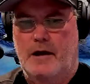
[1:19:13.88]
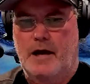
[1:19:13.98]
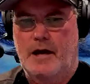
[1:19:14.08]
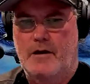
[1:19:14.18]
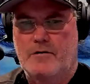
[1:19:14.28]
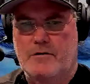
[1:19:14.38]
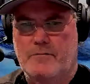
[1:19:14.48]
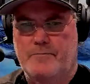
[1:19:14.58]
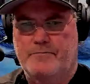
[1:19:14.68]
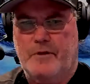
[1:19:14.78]
And
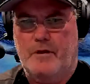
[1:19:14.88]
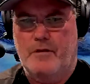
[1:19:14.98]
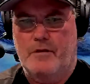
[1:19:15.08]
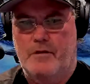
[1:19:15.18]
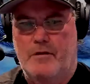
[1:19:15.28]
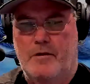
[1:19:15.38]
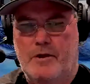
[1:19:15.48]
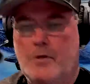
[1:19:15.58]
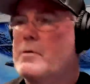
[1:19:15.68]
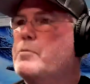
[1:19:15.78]

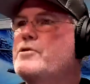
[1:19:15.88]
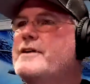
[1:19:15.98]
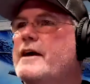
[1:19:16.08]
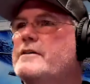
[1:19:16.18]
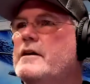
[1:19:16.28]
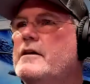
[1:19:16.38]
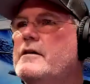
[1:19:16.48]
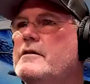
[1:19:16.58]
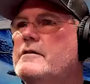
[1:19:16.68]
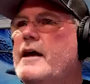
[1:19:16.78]
you were protected.
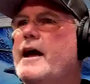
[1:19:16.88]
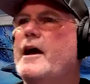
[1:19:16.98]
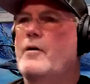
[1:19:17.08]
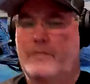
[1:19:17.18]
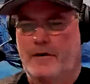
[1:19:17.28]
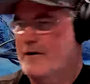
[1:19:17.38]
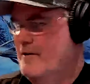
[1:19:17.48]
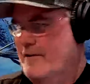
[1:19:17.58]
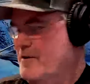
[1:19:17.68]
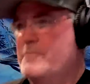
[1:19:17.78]
Now,
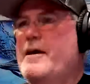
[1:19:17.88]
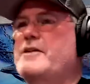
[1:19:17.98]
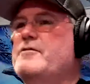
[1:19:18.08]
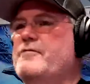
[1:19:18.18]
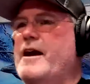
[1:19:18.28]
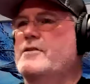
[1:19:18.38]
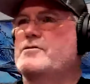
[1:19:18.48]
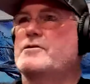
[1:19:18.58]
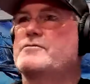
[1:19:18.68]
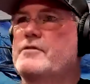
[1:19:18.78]
the
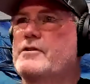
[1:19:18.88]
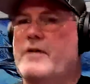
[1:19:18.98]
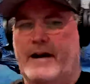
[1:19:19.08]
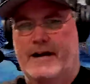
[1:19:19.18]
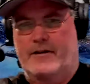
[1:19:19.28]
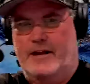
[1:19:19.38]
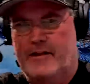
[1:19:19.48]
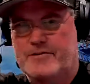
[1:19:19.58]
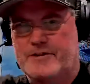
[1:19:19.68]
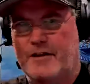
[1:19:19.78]
manufacturers, for crying out
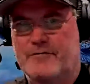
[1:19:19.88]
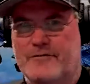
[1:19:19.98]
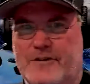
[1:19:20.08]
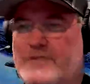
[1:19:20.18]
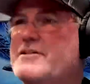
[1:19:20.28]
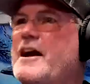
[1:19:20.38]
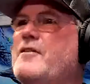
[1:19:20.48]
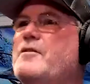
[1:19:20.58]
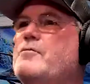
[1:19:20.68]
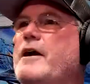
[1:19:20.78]
loud, sell
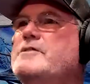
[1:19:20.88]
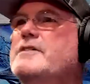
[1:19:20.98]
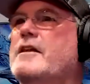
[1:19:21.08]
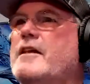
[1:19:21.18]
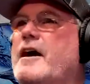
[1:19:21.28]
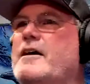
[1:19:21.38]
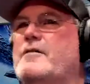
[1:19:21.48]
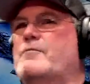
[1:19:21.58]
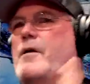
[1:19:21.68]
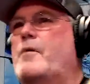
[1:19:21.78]
discounted rates online,
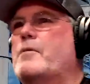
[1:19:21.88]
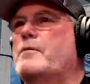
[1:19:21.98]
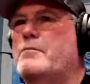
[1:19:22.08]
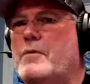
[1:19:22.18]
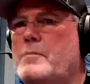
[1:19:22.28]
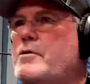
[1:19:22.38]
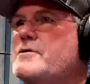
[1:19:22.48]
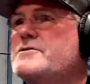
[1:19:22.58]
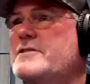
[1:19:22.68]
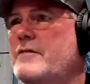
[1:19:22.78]
and while we're
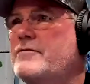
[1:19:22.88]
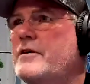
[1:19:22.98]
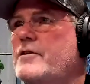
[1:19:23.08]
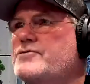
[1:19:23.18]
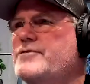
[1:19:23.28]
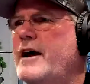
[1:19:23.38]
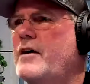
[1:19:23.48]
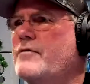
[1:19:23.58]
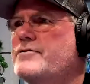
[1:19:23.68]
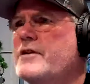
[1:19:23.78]
putting stuff on our
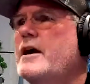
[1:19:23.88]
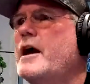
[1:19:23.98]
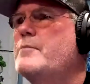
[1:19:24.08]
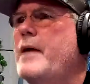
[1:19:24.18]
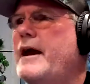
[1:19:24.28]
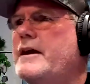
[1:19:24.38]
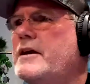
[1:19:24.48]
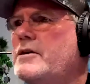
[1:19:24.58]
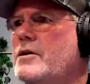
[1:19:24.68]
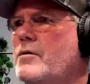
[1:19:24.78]
shelves and
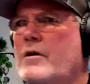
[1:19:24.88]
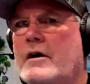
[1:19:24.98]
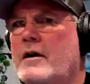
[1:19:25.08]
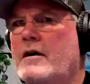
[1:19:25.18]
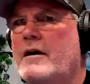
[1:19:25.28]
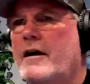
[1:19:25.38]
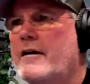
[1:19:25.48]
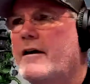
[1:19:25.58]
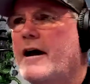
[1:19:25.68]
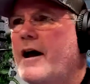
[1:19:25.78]
paying you.
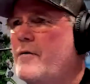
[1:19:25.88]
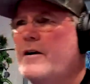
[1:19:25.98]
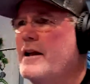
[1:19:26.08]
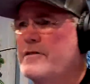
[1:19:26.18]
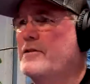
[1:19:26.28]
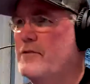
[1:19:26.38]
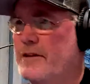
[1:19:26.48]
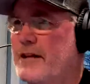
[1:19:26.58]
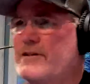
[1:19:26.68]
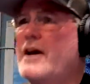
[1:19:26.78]
How
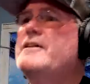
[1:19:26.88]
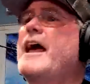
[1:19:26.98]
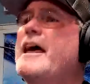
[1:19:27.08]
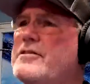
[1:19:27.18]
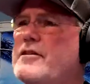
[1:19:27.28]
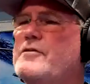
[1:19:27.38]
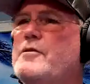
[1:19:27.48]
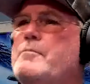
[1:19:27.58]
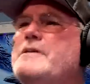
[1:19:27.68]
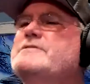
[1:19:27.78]
unethical. That's
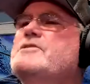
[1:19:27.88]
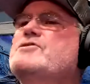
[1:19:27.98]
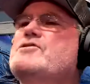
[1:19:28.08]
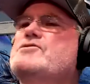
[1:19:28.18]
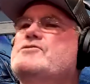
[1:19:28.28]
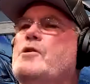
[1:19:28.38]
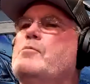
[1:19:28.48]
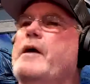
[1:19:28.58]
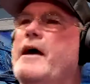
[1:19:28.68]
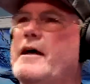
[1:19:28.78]
unethical. Business is
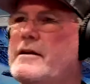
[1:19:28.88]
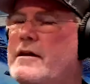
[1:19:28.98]
so bad.